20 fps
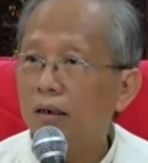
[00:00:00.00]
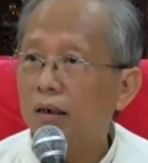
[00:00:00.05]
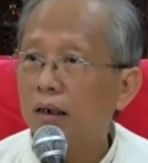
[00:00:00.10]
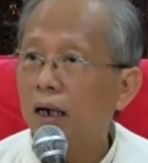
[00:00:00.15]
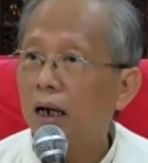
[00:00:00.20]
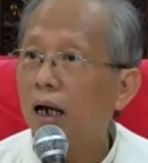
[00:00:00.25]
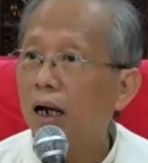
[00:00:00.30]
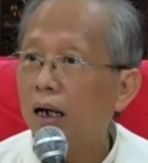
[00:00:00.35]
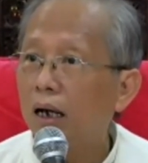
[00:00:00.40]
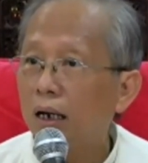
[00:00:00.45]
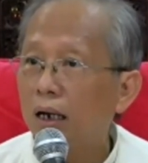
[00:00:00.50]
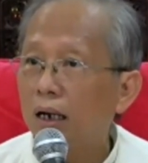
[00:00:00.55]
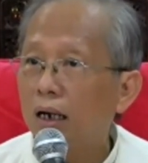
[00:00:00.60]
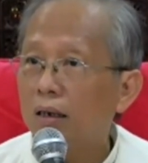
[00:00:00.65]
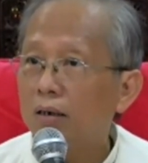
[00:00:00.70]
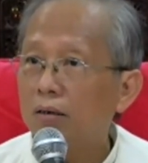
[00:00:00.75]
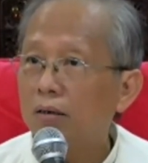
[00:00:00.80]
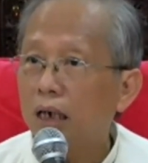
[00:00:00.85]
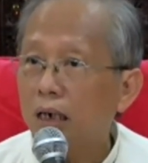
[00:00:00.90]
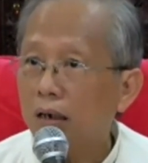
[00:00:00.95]
Huh?
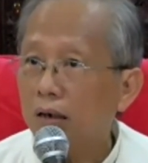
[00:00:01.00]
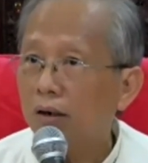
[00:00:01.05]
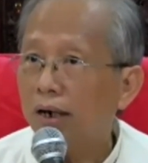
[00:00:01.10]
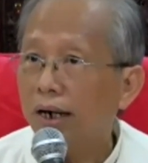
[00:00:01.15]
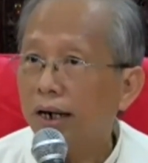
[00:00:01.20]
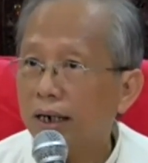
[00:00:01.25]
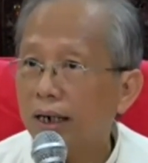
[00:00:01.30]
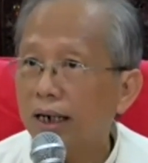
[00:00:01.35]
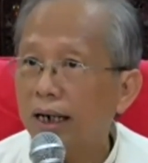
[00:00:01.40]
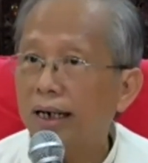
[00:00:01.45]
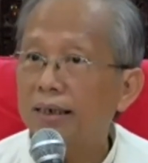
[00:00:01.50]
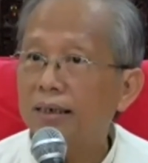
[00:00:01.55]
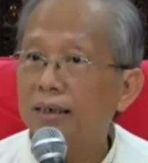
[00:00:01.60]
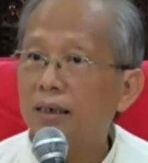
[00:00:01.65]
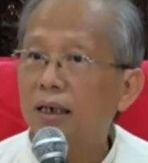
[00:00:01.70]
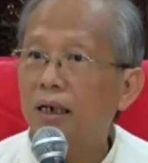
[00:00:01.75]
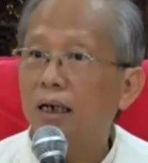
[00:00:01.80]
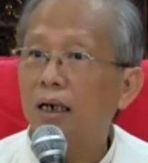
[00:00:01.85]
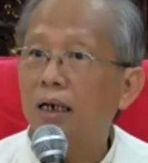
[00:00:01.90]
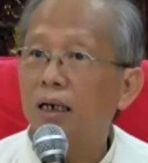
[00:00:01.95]
You cannot recognize
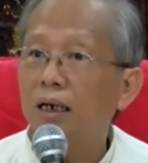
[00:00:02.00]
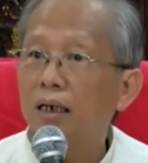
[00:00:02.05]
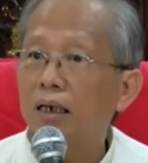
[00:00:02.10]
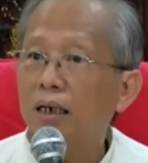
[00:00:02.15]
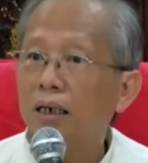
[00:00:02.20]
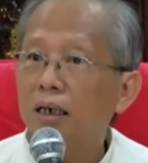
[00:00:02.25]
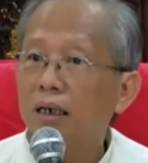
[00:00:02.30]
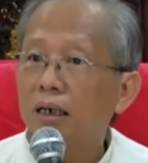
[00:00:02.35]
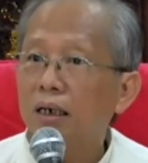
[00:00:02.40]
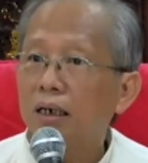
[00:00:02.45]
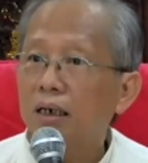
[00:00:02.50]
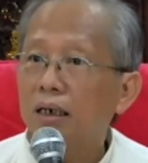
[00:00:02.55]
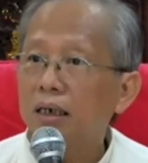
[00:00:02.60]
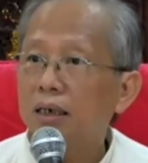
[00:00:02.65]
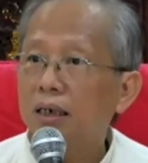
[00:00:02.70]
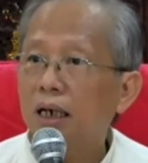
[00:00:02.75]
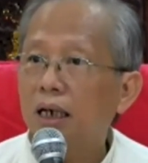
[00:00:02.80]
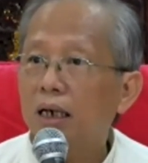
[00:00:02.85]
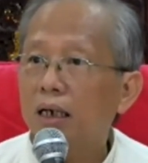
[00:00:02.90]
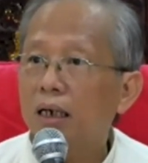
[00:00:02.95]
it.
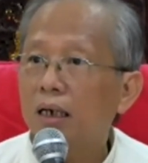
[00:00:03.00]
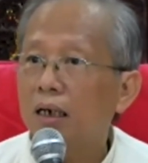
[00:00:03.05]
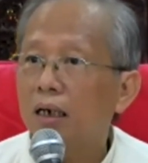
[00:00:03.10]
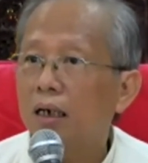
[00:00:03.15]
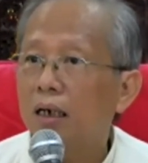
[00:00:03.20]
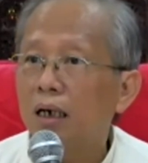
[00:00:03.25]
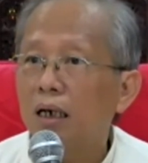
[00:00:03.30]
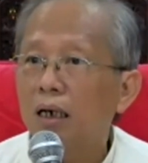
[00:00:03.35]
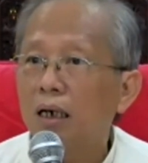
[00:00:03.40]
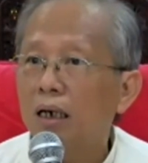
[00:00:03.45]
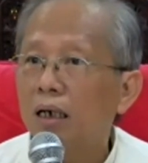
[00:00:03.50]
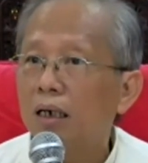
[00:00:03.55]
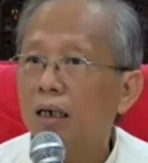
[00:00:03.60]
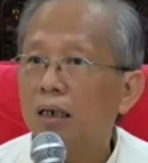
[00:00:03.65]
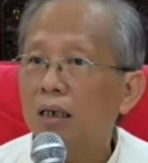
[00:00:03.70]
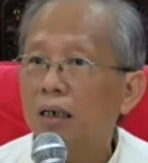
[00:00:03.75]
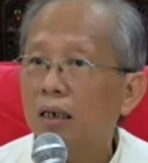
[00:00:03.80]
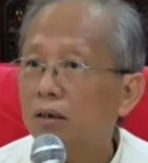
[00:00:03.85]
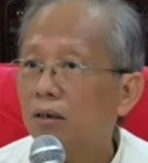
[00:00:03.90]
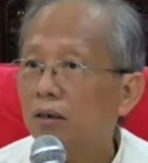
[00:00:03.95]
It's like
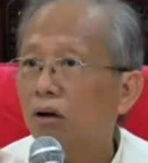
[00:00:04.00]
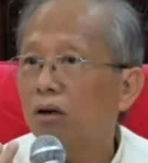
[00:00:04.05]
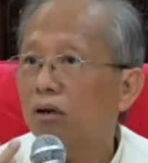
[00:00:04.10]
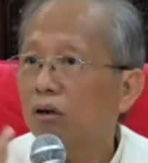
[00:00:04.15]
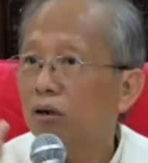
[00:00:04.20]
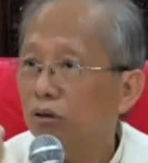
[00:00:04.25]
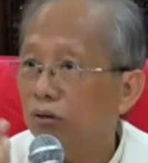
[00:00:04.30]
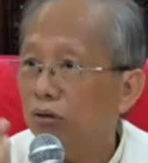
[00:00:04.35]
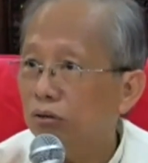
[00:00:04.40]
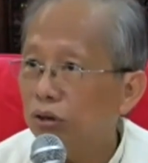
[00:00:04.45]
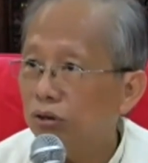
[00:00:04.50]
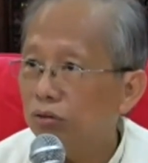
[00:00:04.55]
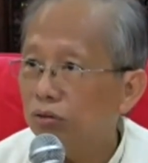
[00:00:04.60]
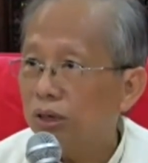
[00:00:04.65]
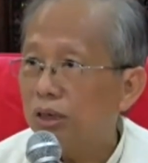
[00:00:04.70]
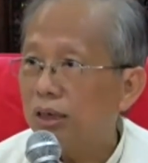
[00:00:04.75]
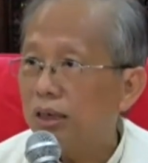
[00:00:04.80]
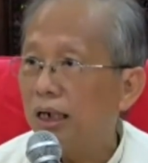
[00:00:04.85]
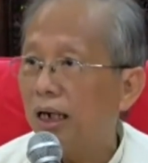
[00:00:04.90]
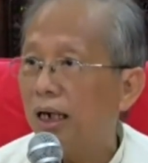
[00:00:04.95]
the thought got no
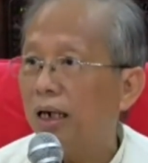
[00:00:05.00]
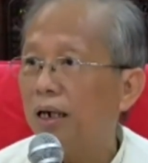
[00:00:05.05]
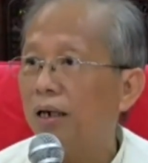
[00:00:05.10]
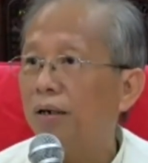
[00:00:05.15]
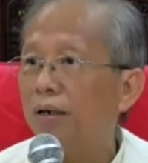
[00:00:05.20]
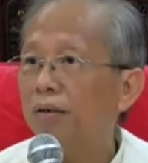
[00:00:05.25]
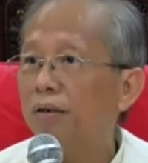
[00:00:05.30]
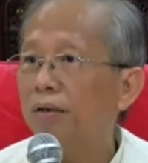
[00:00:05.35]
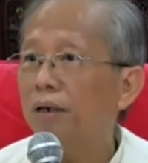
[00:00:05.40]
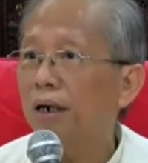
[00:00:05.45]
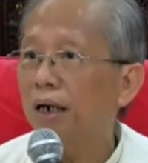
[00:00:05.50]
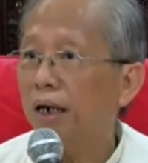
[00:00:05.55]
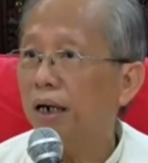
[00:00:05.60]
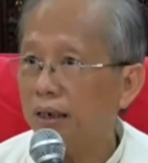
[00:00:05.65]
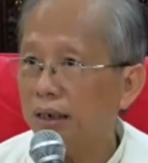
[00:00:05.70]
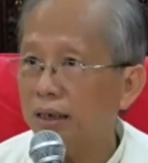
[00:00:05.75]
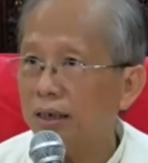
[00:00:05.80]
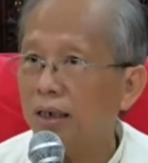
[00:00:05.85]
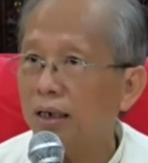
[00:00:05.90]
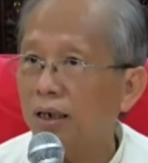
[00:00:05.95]
use in it.
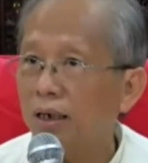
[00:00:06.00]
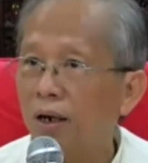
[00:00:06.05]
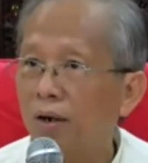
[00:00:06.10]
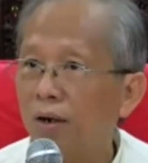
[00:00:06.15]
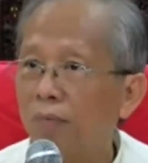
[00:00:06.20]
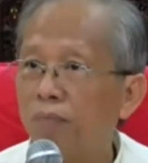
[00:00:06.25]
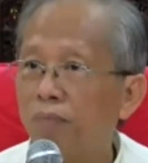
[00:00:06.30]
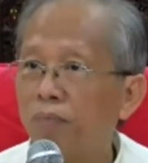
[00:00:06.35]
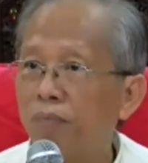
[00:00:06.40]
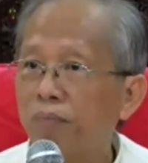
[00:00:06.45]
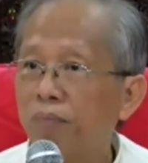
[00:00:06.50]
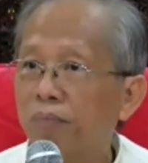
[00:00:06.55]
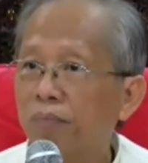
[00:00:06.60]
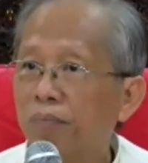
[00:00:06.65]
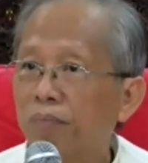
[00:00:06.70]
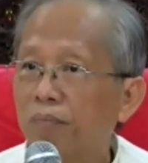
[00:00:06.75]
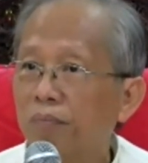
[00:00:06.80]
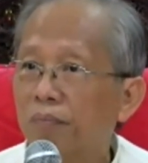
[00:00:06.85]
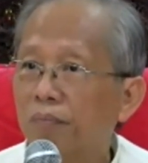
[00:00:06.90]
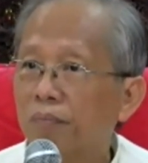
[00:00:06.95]
Understand not?
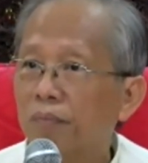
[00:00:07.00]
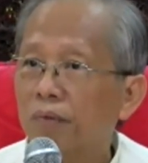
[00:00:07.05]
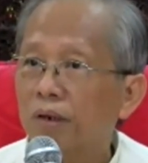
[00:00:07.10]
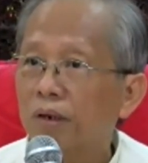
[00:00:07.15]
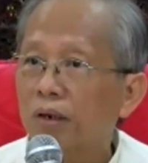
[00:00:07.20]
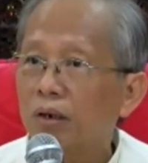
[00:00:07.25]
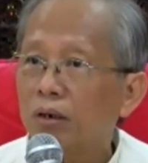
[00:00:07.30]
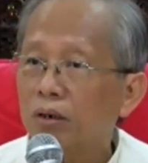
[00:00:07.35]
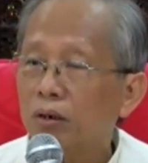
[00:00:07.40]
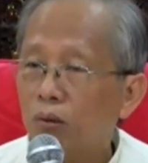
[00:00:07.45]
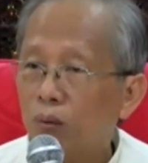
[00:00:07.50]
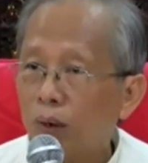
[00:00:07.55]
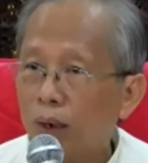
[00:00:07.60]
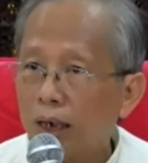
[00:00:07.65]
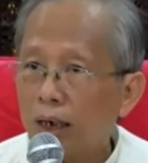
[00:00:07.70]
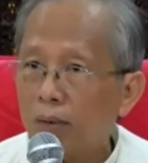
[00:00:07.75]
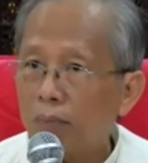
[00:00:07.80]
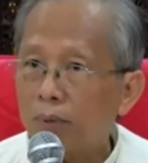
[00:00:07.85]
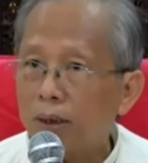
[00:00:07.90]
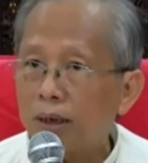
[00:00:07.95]
So what
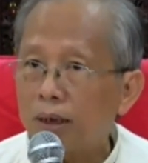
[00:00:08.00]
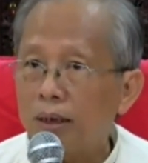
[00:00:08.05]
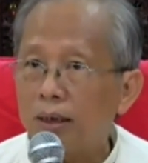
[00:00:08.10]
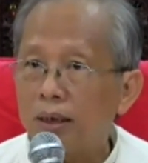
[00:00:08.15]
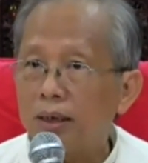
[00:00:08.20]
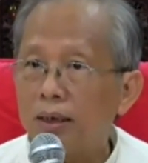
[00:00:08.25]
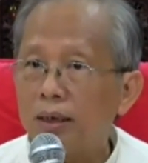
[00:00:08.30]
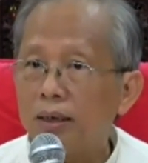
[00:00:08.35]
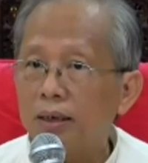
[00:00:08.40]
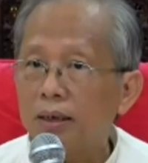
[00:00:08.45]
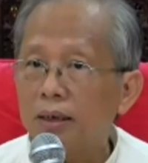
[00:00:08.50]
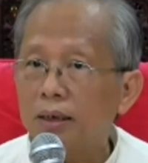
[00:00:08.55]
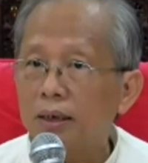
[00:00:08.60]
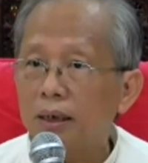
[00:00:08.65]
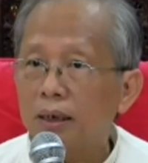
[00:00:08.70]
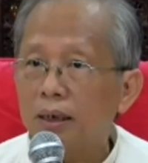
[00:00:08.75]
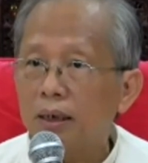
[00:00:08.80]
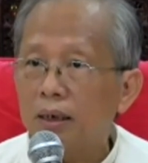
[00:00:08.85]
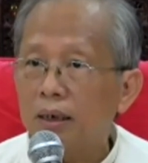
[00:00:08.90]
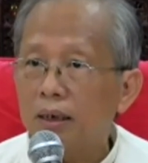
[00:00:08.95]
happened is,
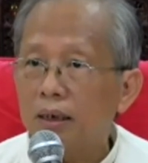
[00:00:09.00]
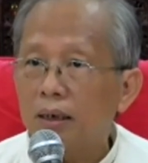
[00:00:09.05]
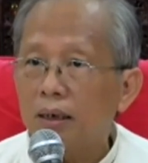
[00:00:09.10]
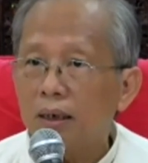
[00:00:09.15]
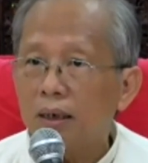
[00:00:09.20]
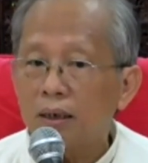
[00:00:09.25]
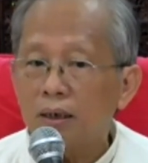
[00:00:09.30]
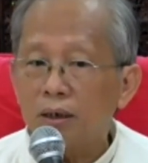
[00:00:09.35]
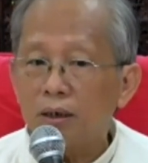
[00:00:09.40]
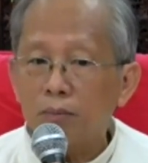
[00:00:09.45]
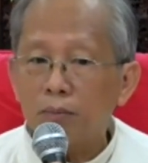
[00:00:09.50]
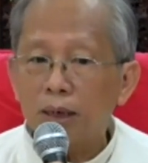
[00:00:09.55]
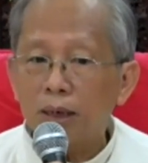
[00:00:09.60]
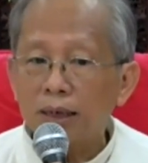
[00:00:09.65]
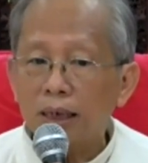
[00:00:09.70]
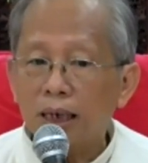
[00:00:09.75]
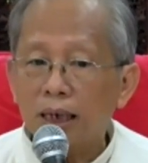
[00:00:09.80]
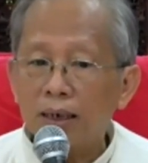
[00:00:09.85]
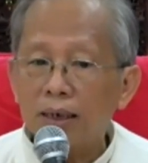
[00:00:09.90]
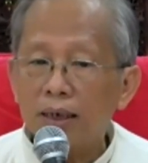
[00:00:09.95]
you
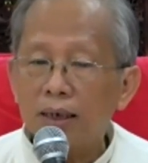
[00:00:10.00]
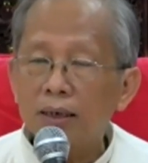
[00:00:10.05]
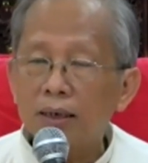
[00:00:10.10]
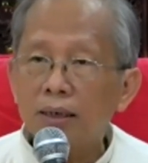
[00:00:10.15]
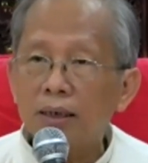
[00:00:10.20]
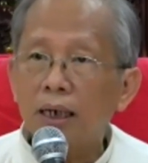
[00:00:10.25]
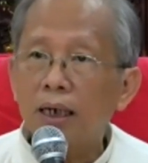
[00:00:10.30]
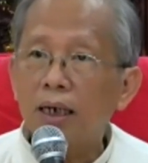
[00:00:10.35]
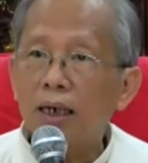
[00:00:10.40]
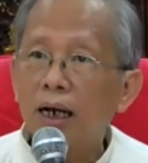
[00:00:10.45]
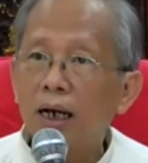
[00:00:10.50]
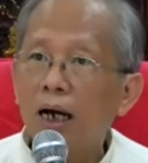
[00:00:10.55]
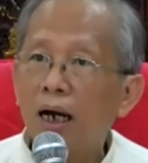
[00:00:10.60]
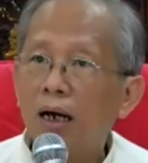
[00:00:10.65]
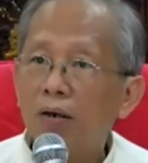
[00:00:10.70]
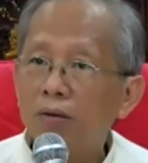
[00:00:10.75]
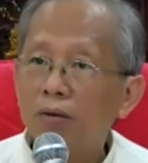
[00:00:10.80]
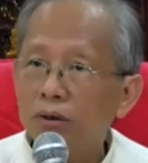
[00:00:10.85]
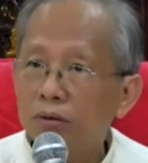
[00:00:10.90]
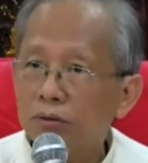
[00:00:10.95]
must understand
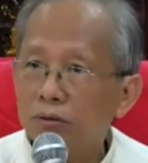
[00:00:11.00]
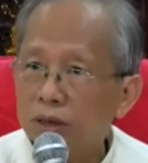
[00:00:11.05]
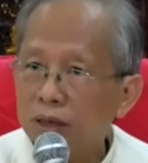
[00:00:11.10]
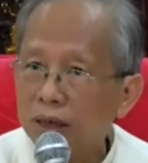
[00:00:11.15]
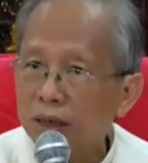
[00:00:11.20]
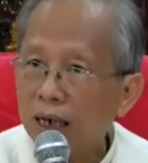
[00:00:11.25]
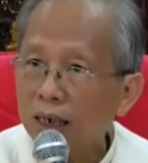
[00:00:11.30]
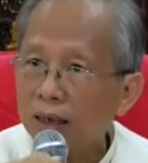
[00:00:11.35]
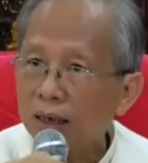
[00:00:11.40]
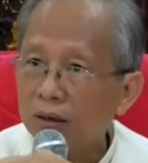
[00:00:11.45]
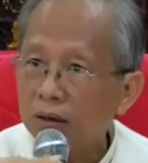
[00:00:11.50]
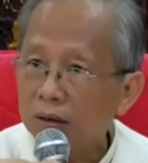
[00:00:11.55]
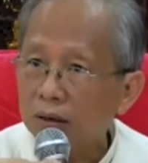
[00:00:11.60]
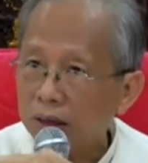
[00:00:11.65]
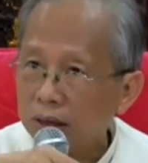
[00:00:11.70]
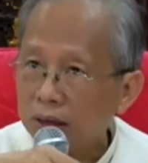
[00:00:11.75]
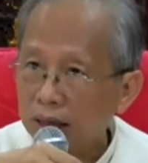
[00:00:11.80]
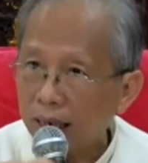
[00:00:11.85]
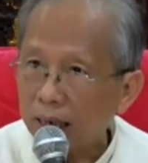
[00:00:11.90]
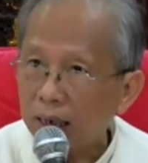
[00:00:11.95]
how you sign your
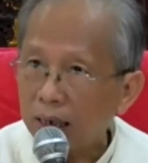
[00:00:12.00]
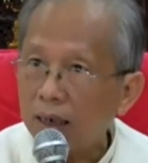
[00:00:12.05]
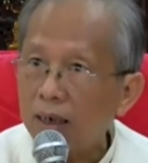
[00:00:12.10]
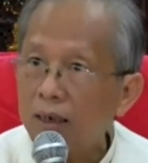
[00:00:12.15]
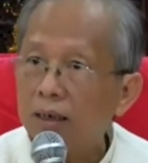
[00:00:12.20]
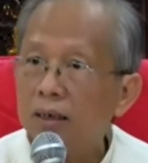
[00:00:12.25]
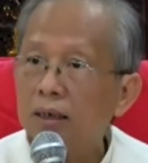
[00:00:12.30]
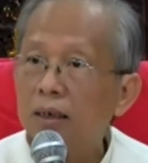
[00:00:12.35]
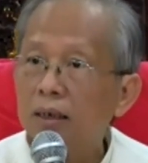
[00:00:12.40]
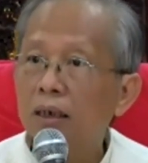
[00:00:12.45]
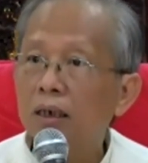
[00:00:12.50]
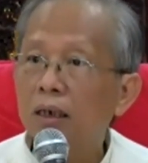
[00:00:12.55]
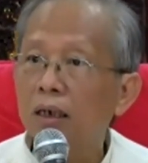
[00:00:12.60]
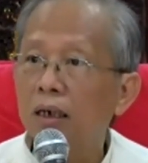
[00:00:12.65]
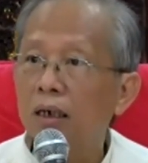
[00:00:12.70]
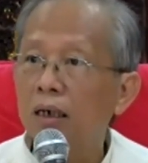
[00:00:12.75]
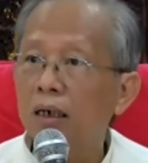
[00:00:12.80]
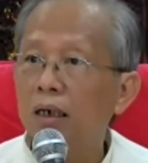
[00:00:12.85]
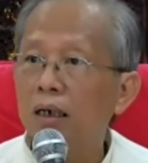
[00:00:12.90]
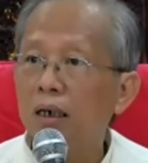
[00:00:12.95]
check, understand
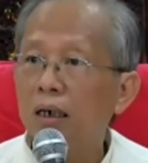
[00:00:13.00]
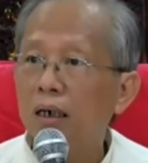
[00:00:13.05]
not?